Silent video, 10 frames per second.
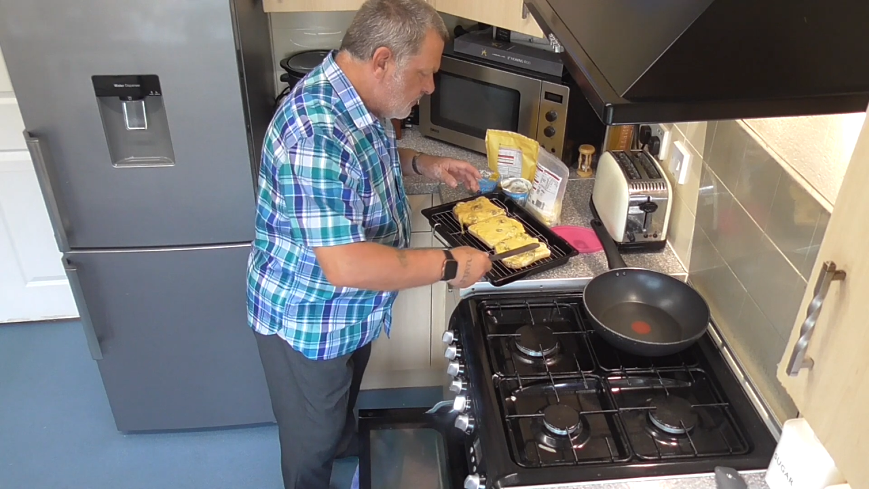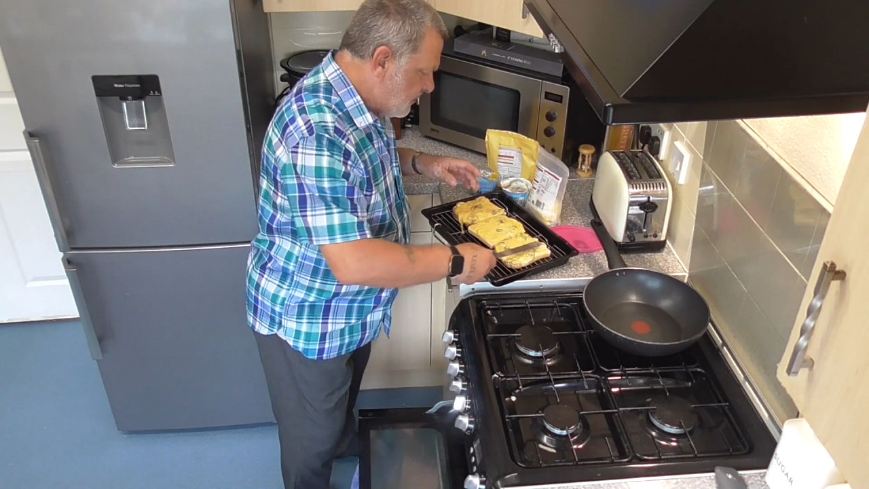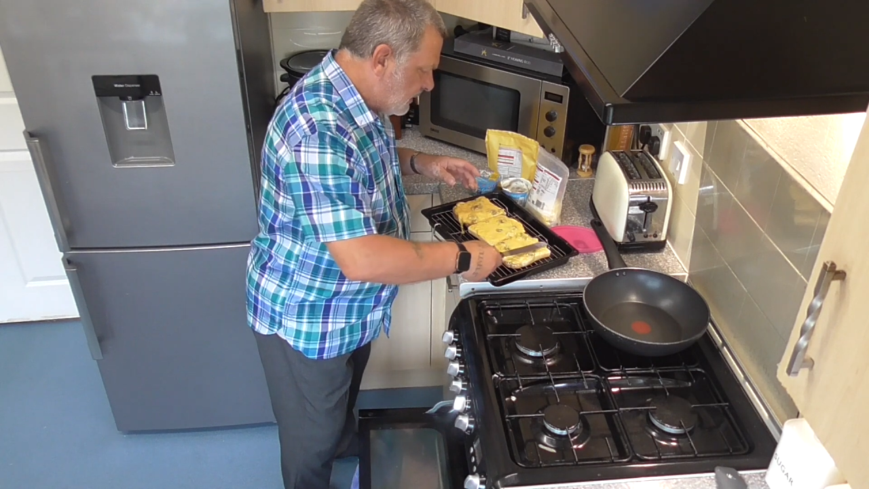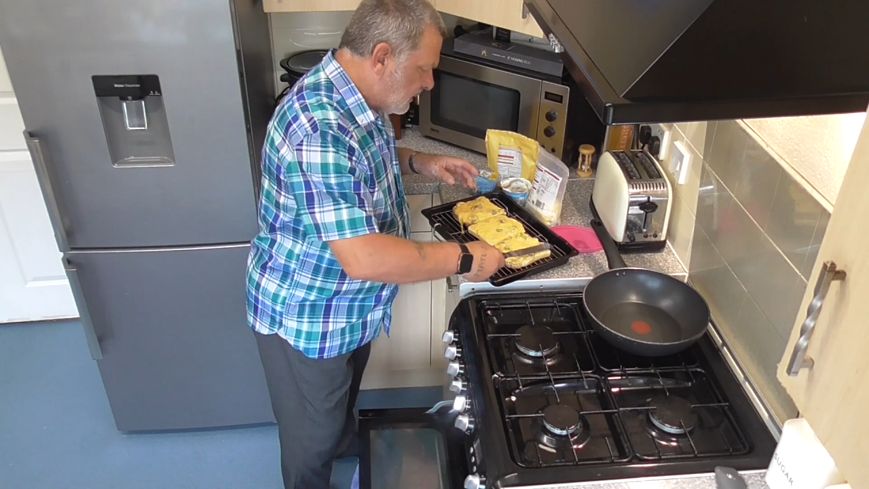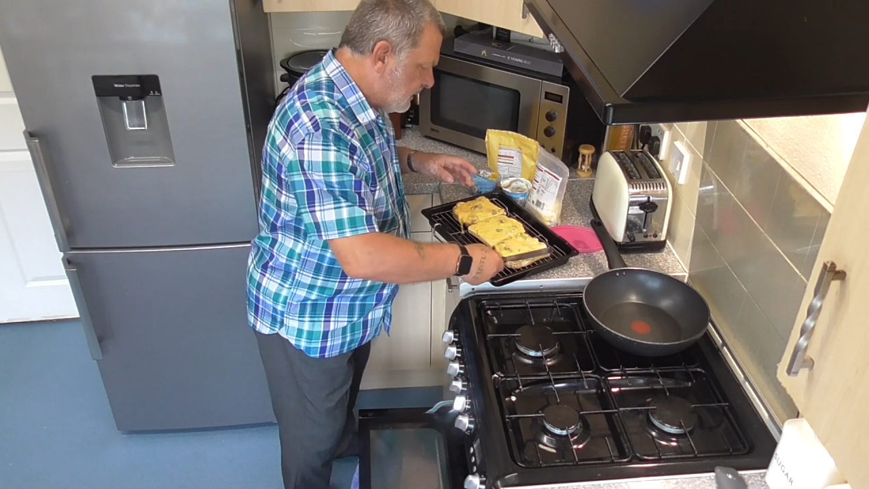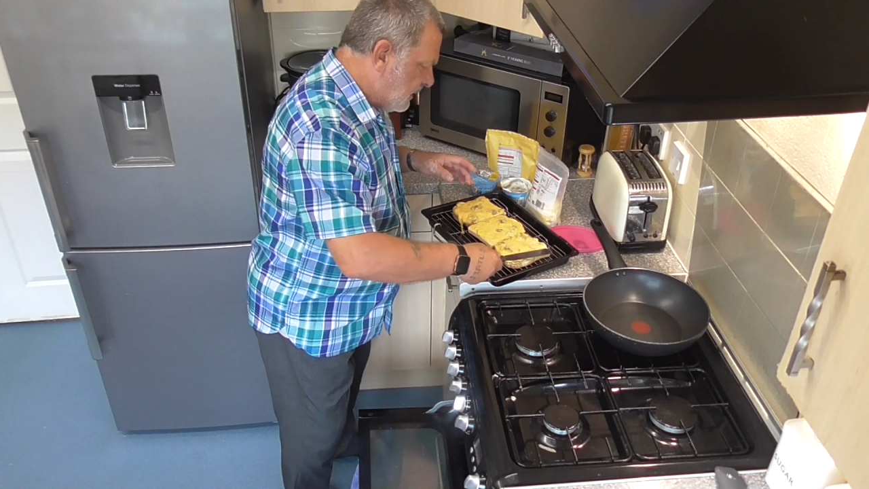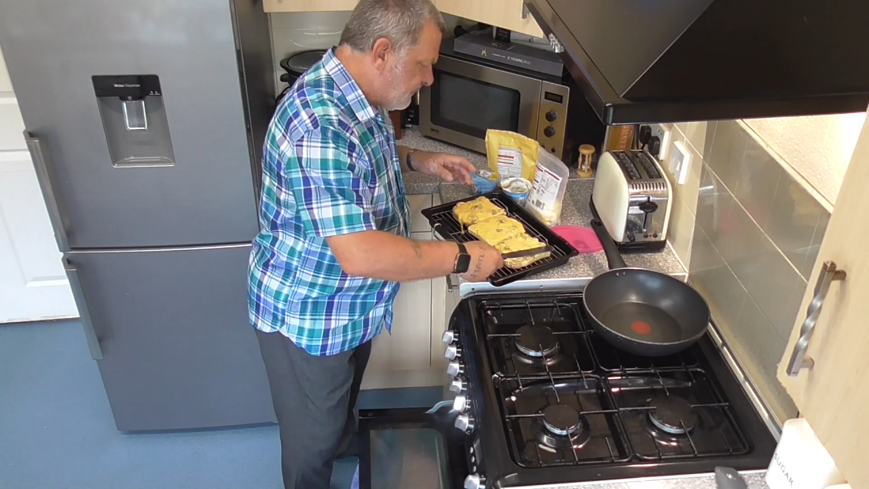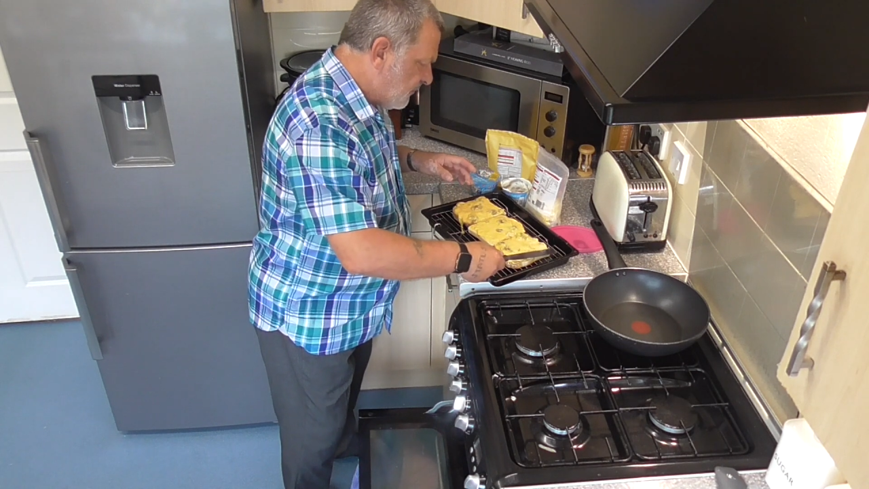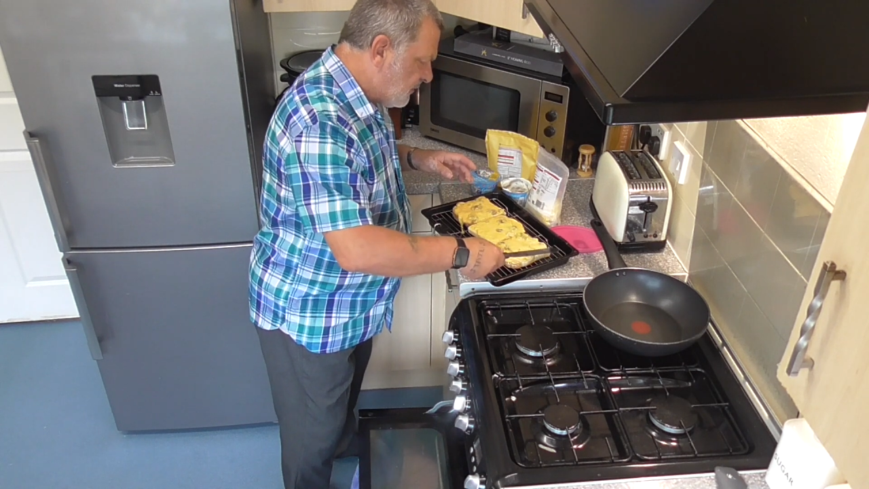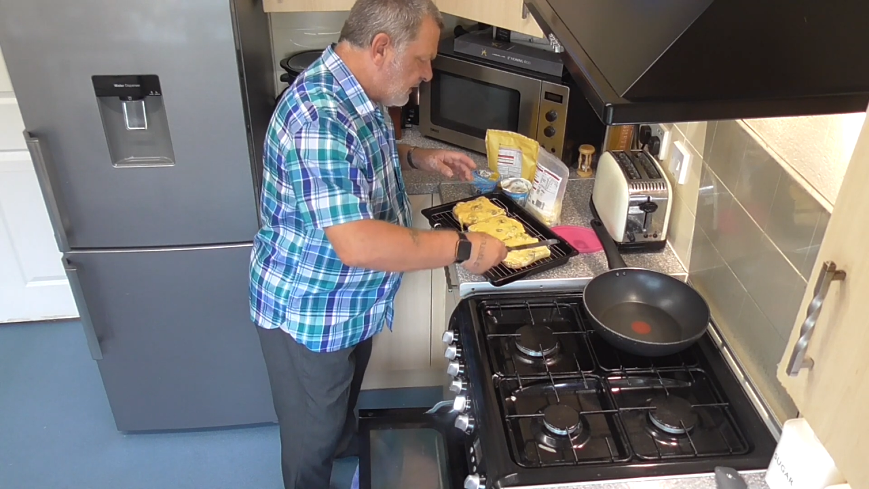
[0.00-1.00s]
palette
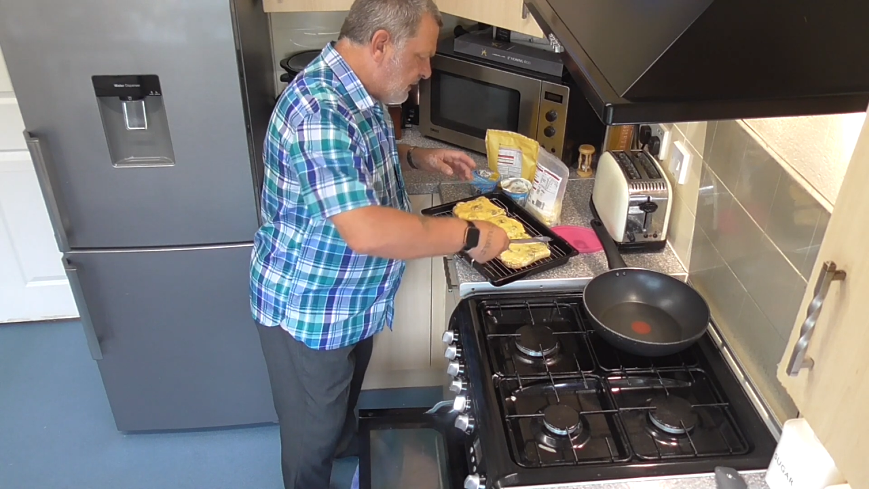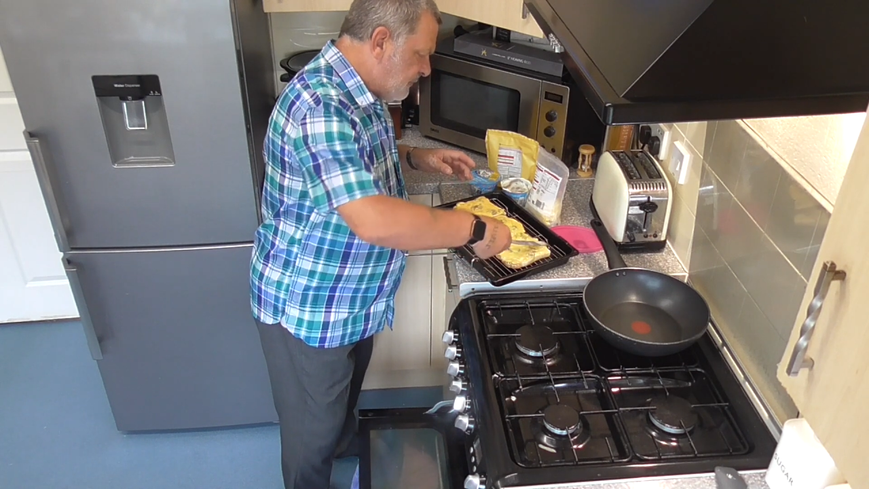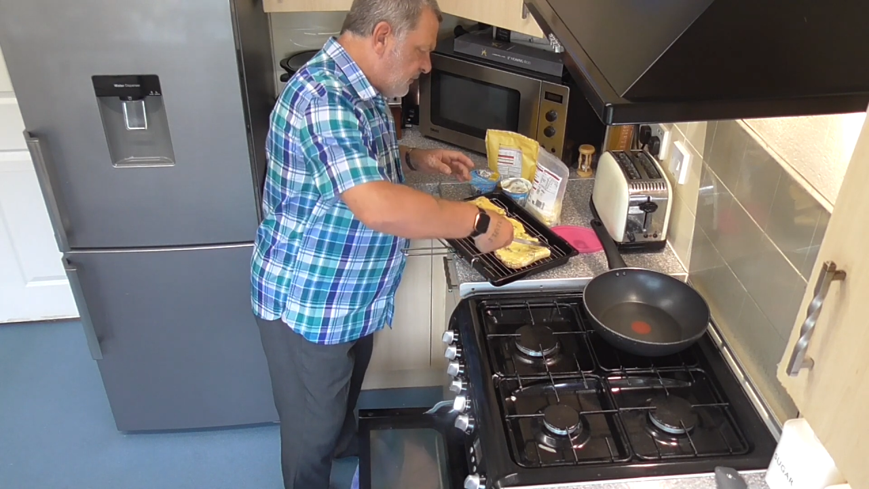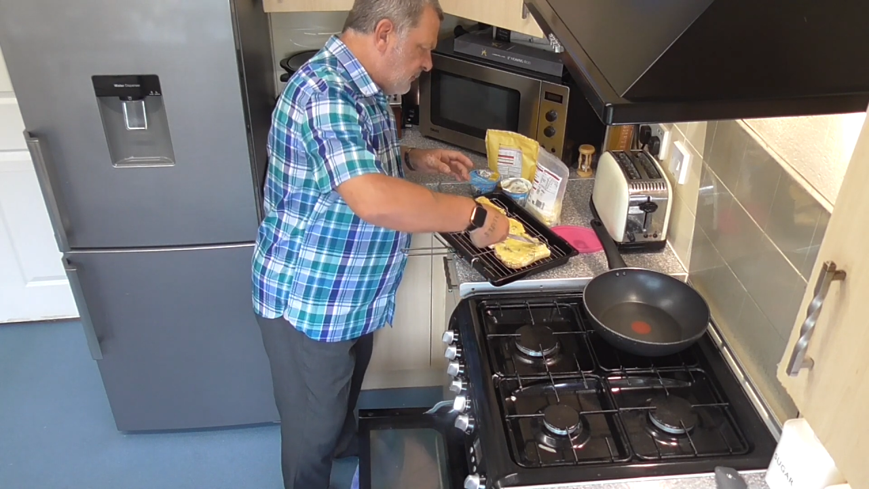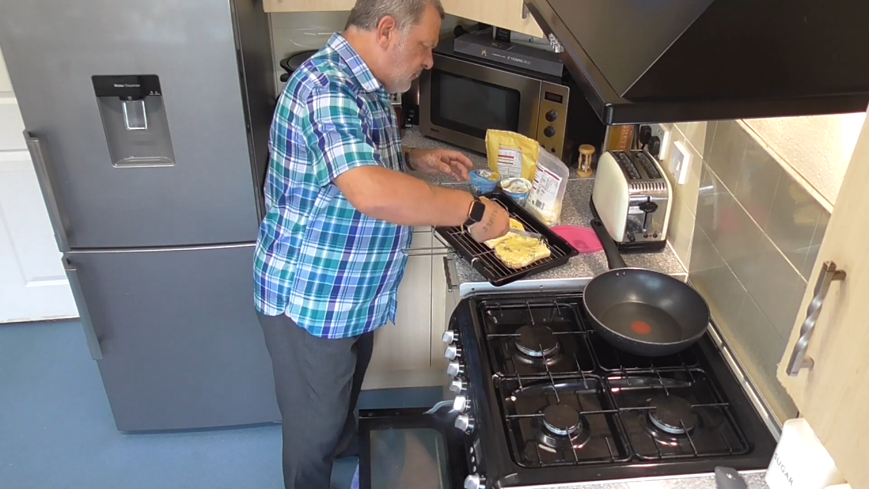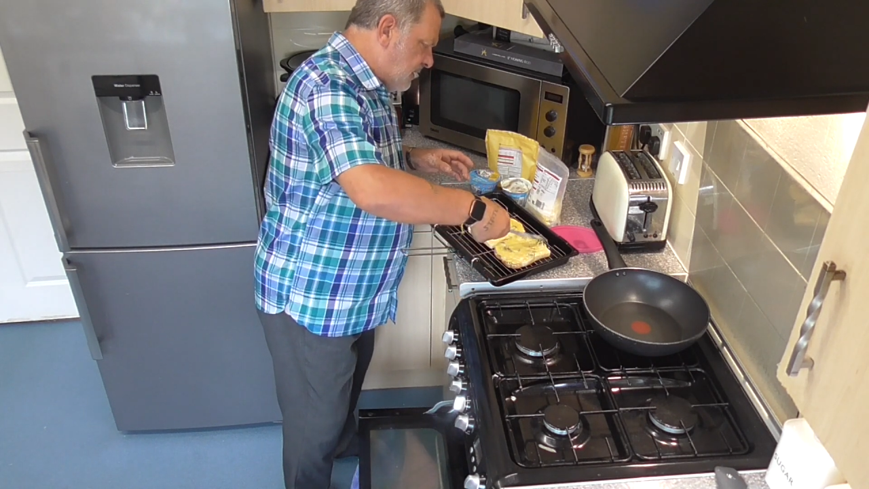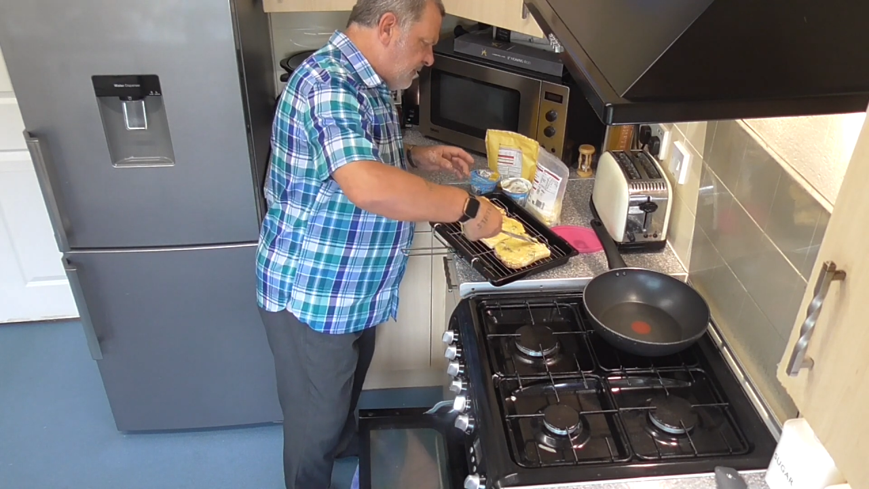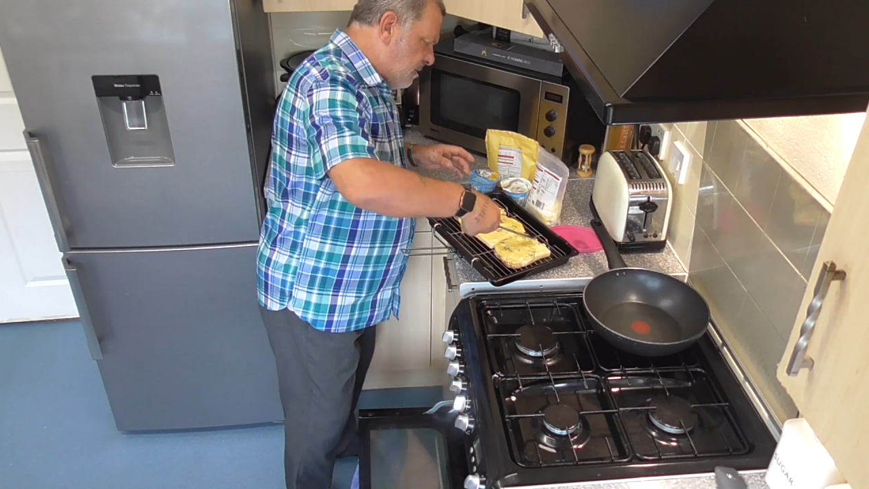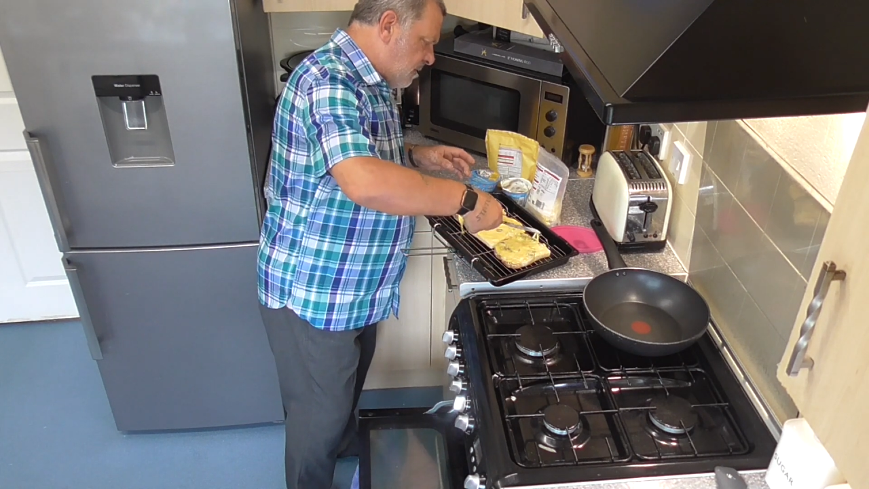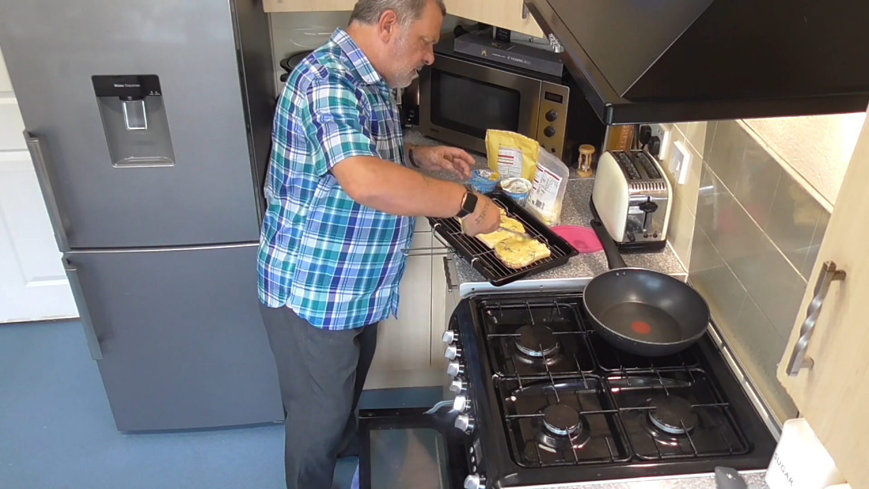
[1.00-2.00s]
knife or a knife or whatever
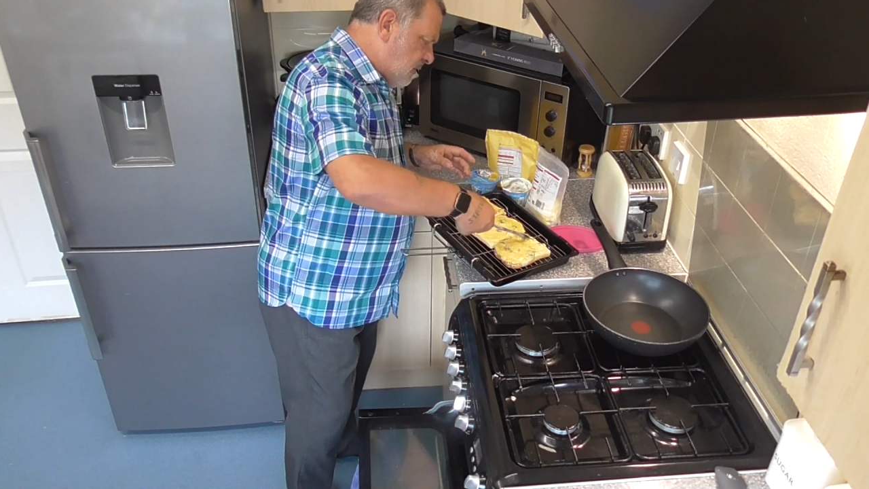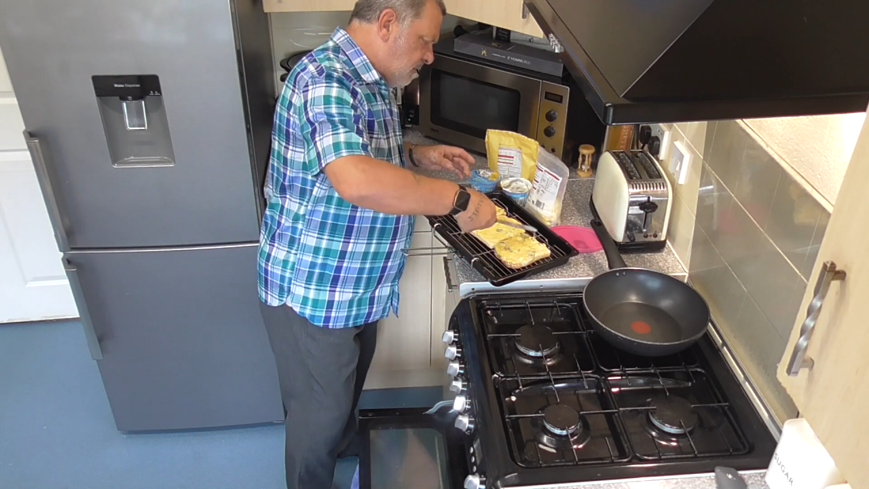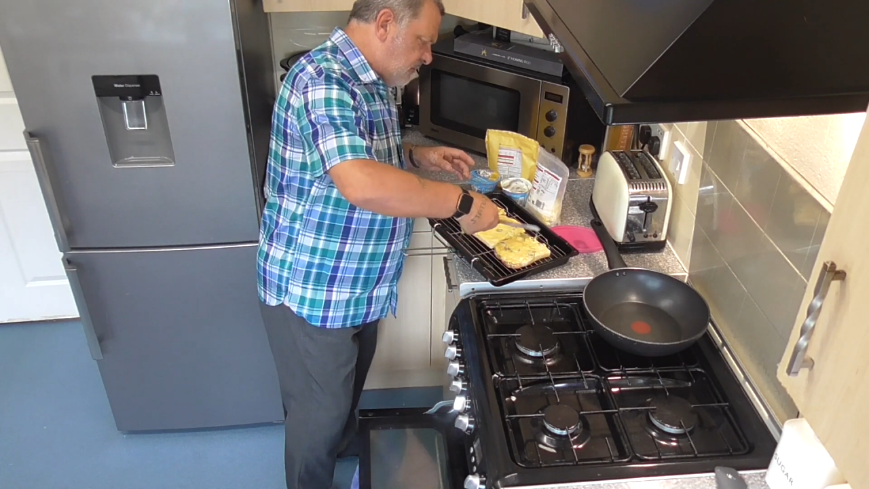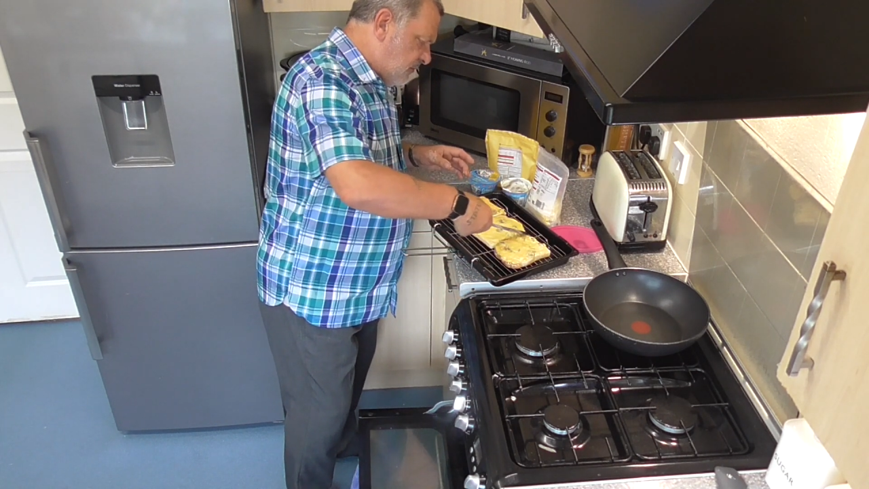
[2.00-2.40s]
you want to use.